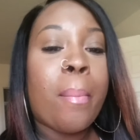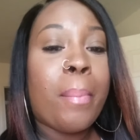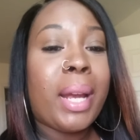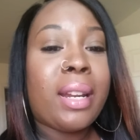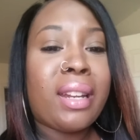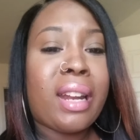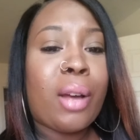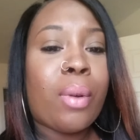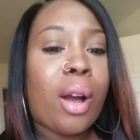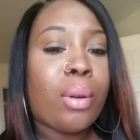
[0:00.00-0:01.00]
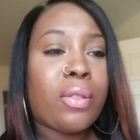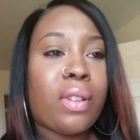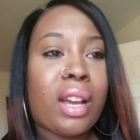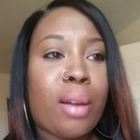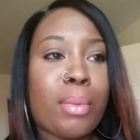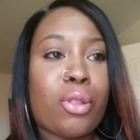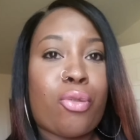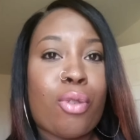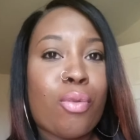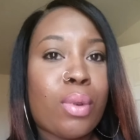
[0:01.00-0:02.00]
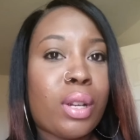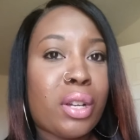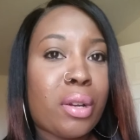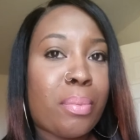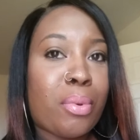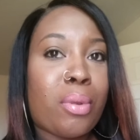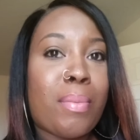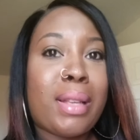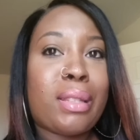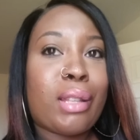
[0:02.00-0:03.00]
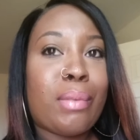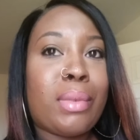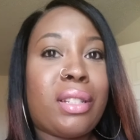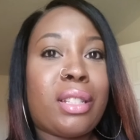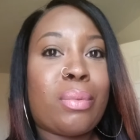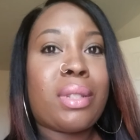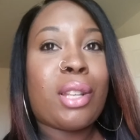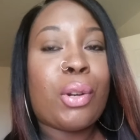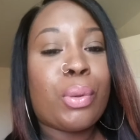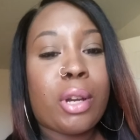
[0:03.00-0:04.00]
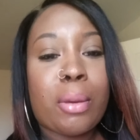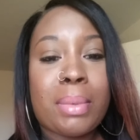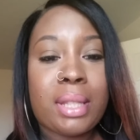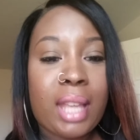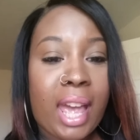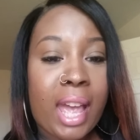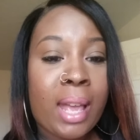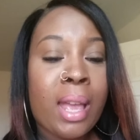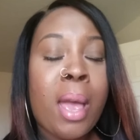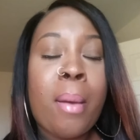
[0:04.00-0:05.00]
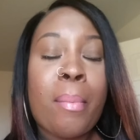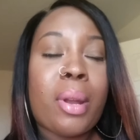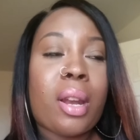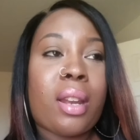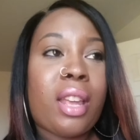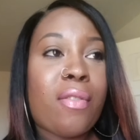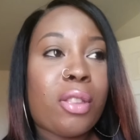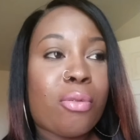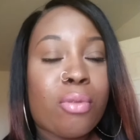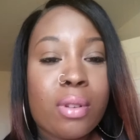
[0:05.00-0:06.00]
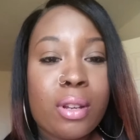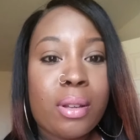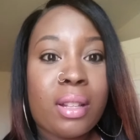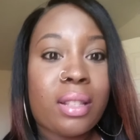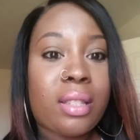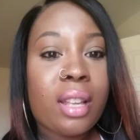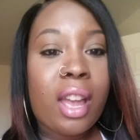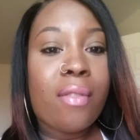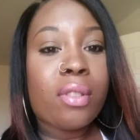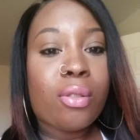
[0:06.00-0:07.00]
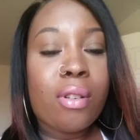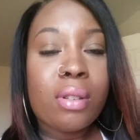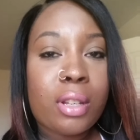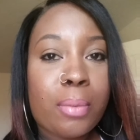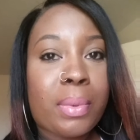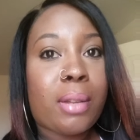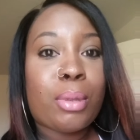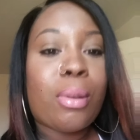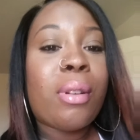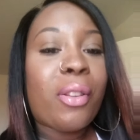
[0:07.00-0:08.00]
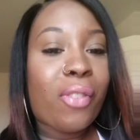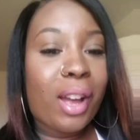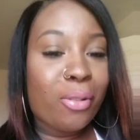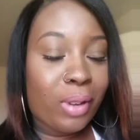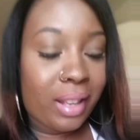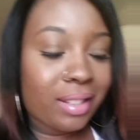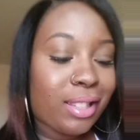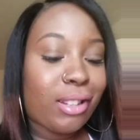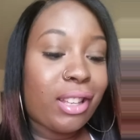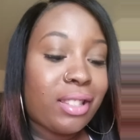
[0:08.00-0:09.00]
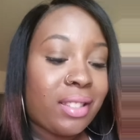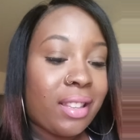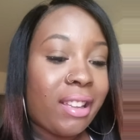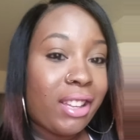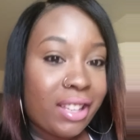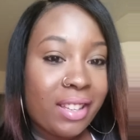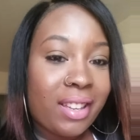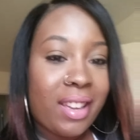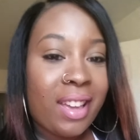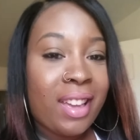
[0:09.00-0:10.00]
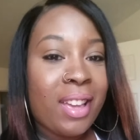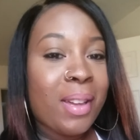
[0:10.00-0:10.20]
Meaning that I would always feel like I'm going to throw up, or my stomach just was so upset. But I never threw up, and still haven't thrown up, and I'm 25 weeks, so that's good.